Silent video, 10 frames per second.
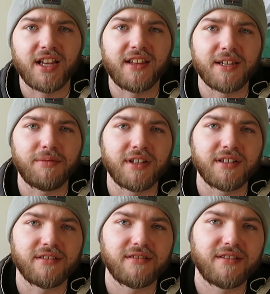that like button.
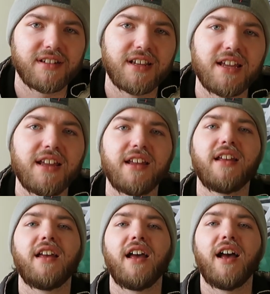
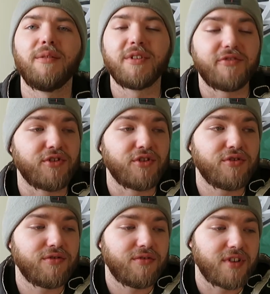If you're
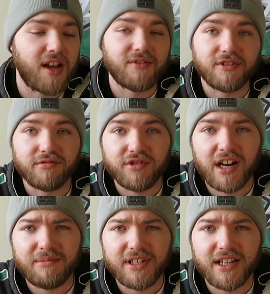new, you haven't
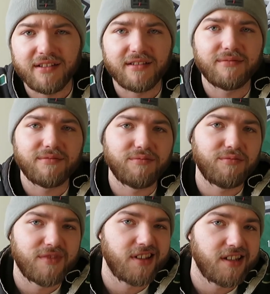subscribed yet,
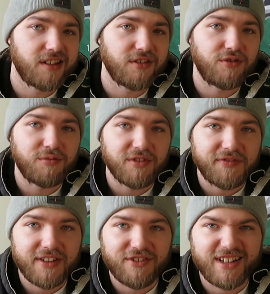do me a
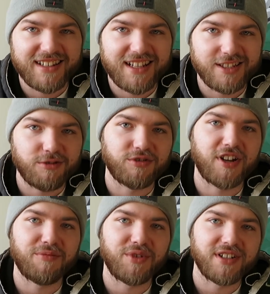favor, hit that
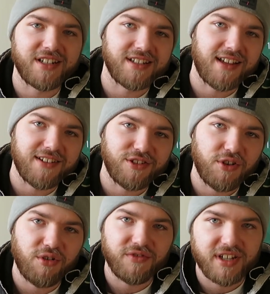subscribe button and that little
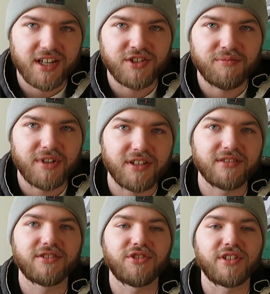notification bell
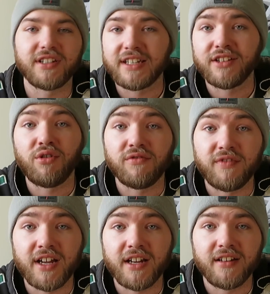so you can get
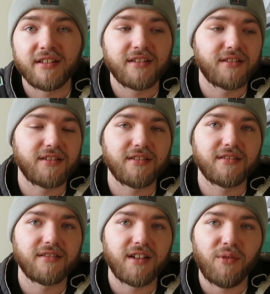notified
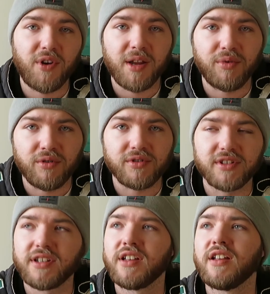when I
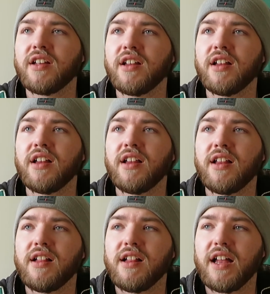post.
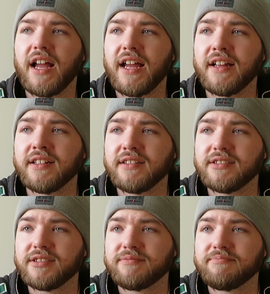And